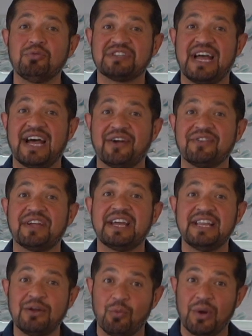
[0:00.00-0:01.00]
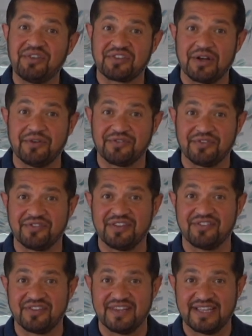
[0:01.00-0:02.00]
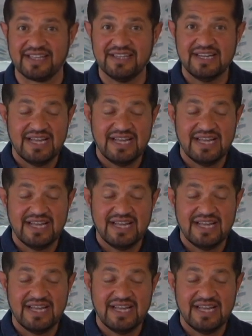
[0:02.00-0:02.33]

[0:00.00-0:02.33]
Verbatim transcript: town in the west coast of Sicily,